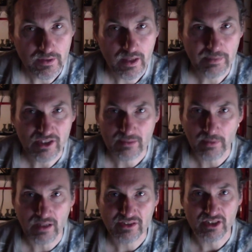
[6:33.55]

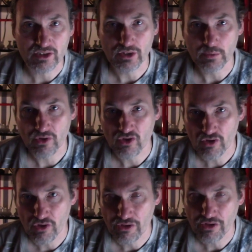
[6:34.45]
Epistemology is to do with
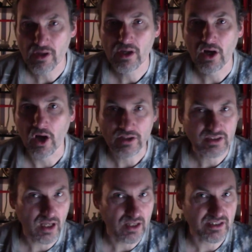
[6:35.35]
truth,
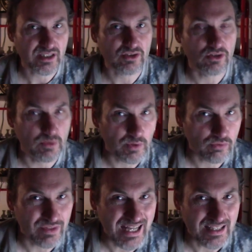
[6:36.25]
ontology is to do with
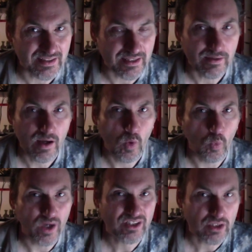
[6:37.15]
reality.
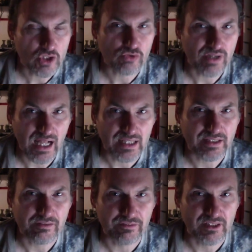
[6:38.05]
What does
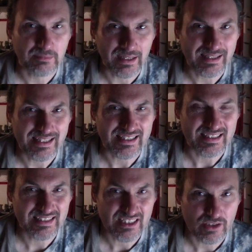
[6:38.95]
reality fundamentally
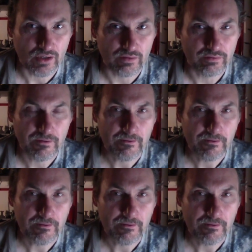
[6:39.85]
consist of?